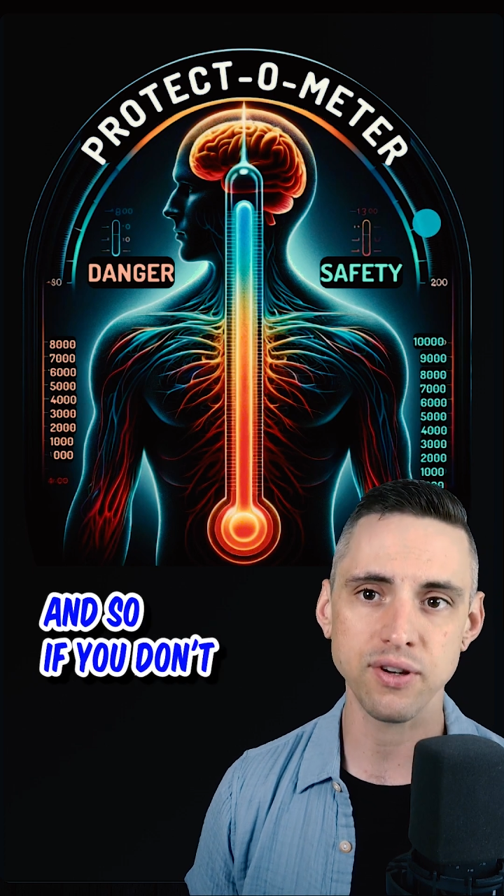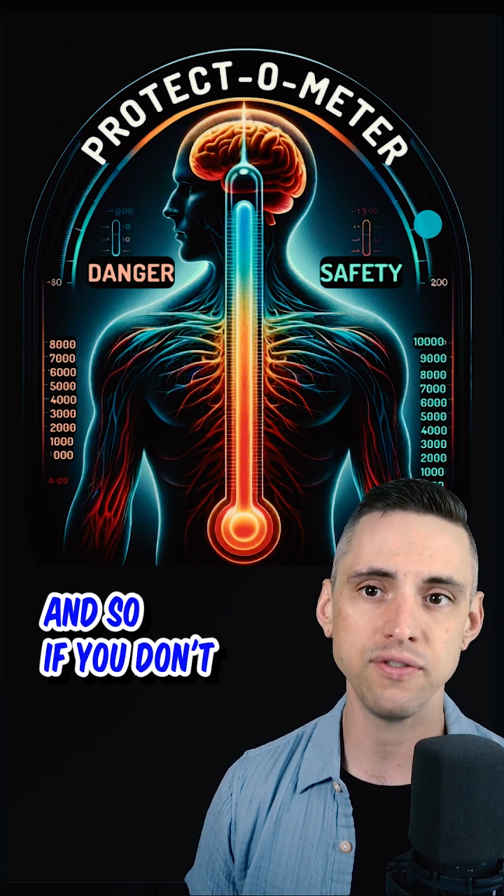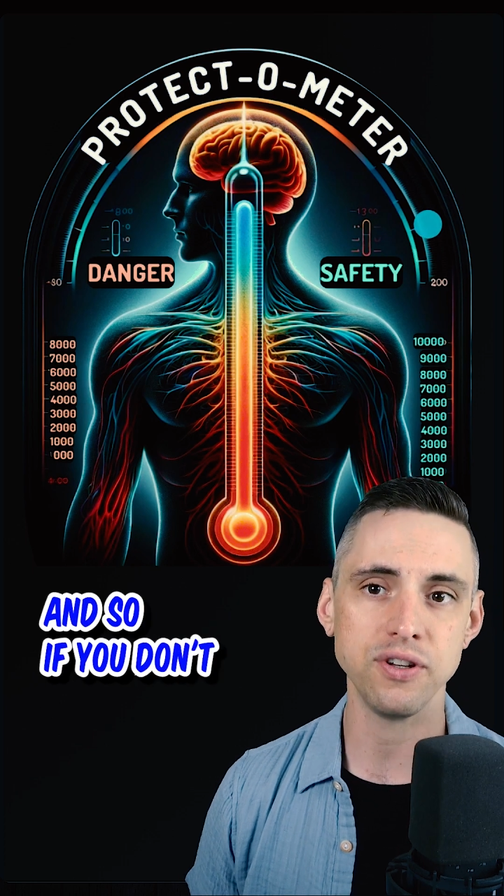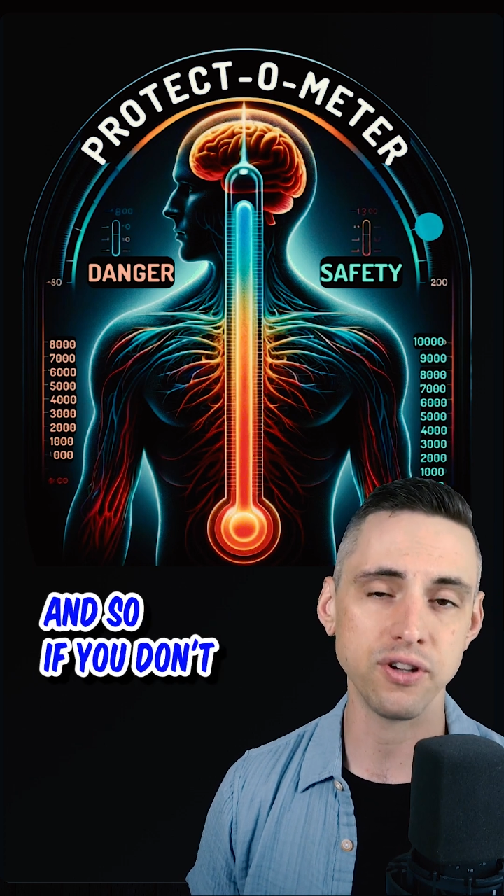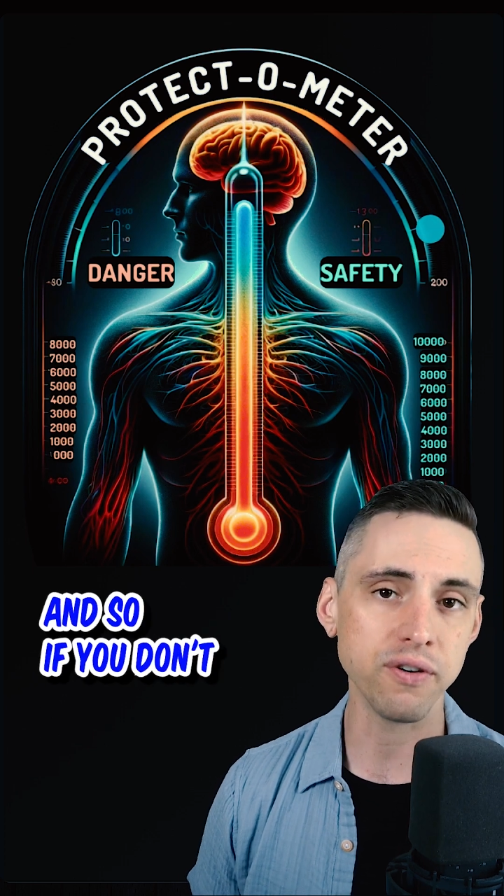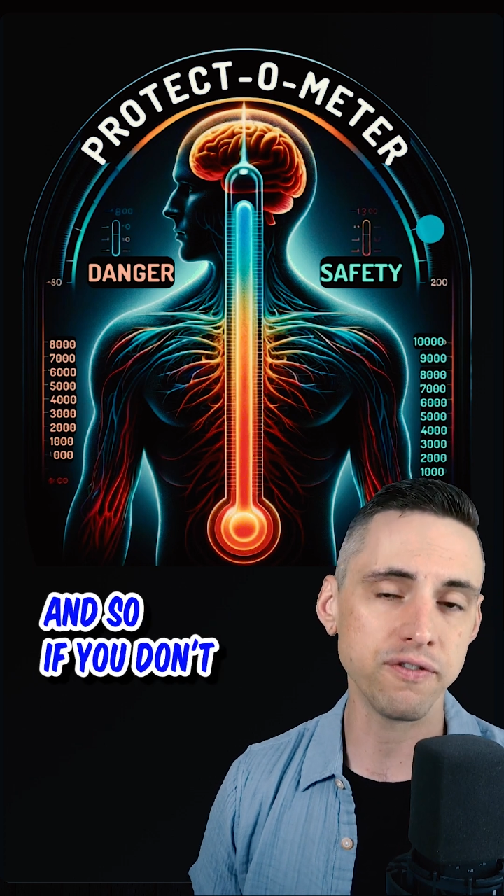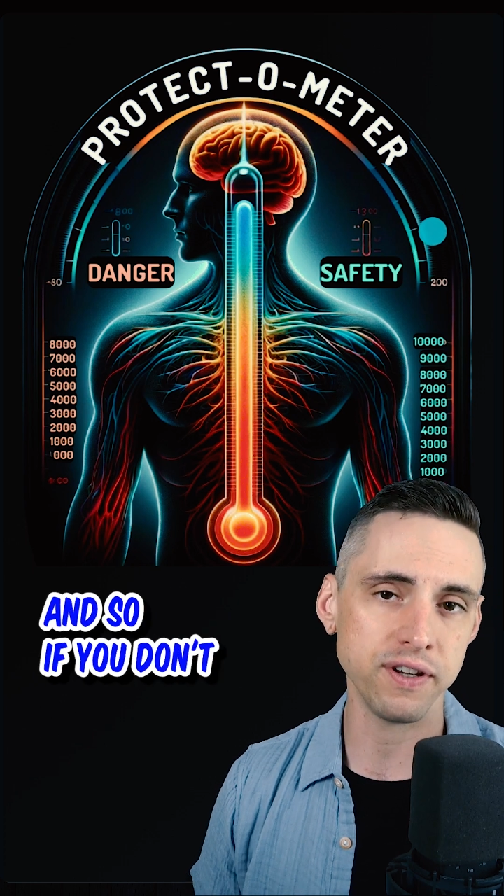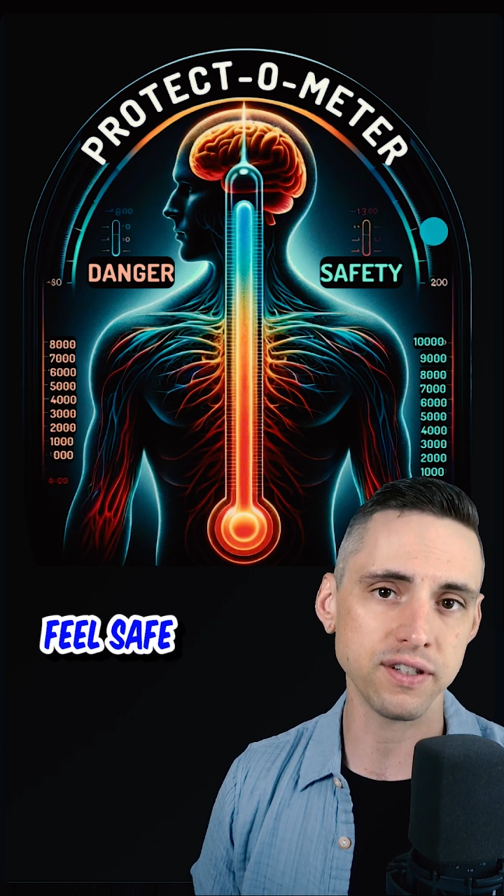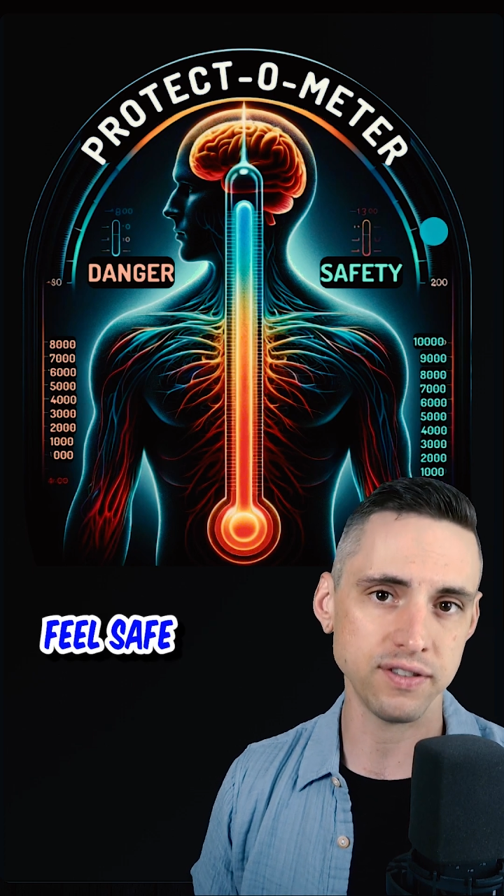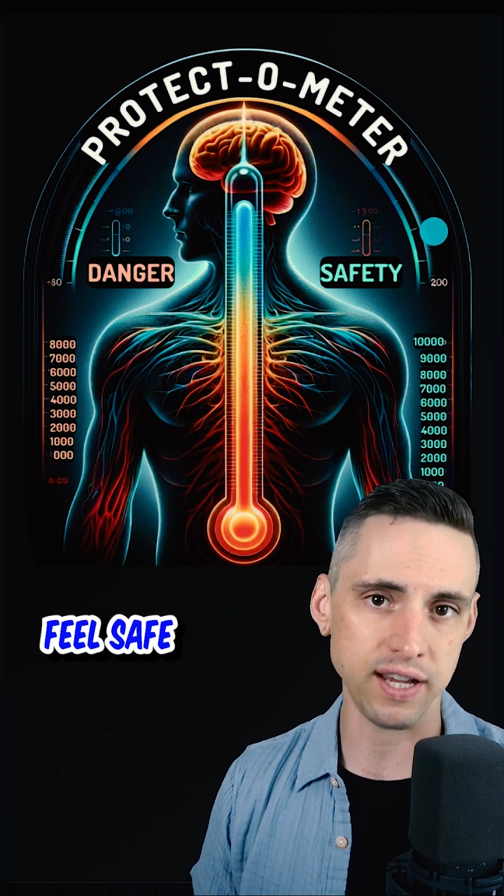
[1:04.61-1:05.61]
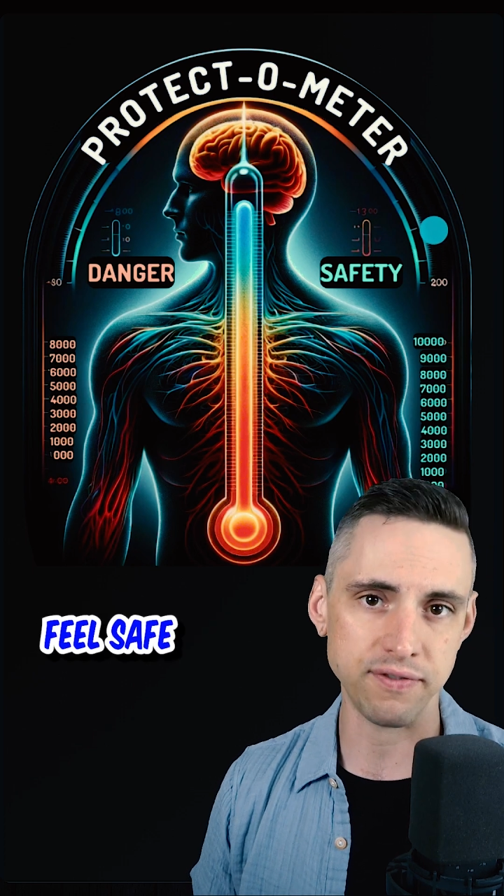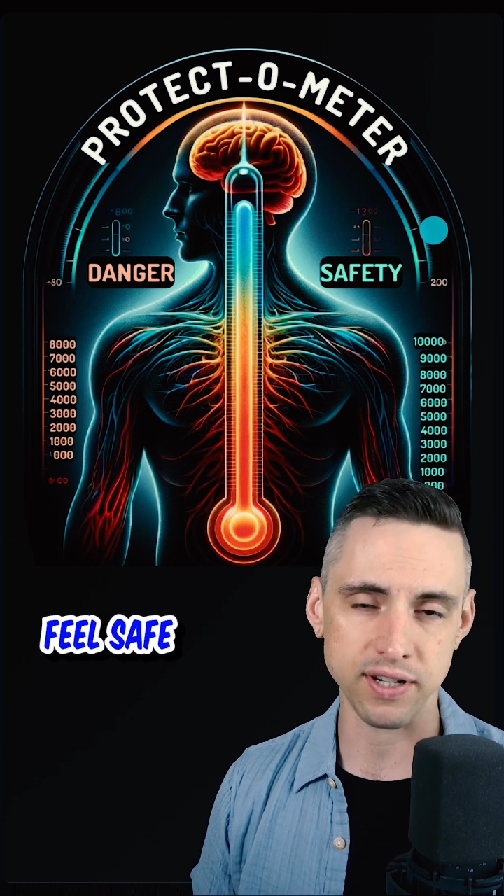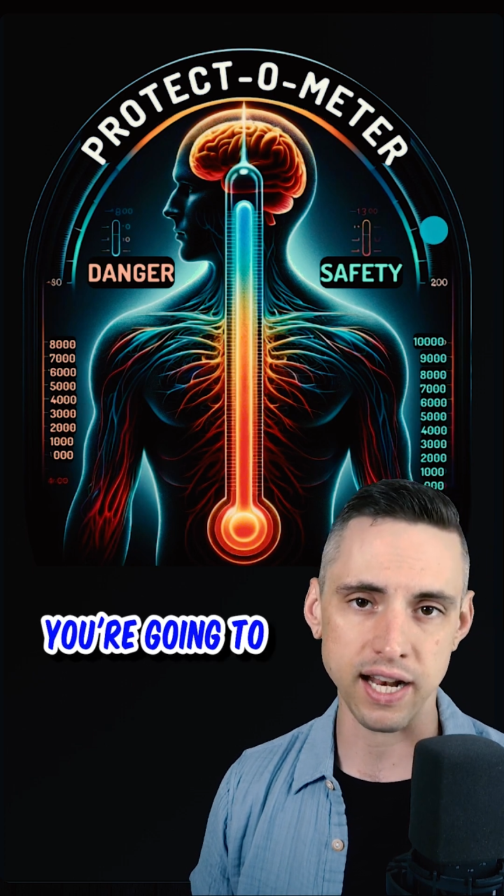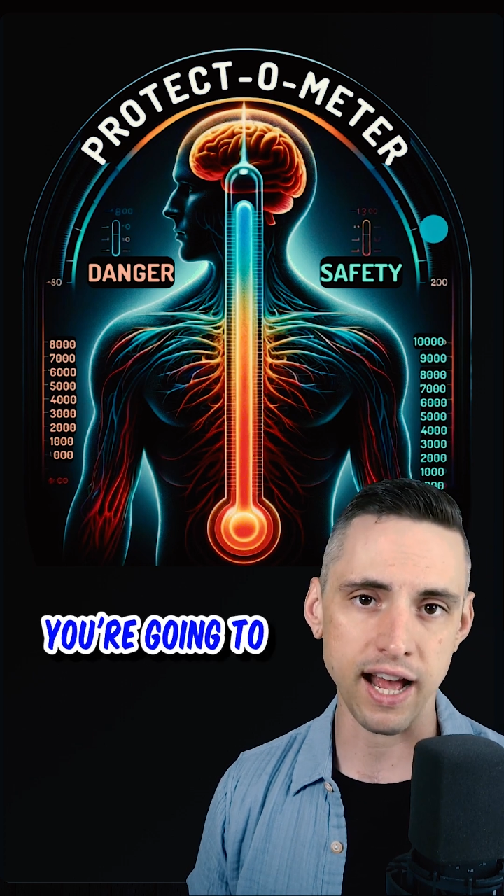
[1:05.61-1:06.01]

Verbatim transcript: And so if you don't feel safe,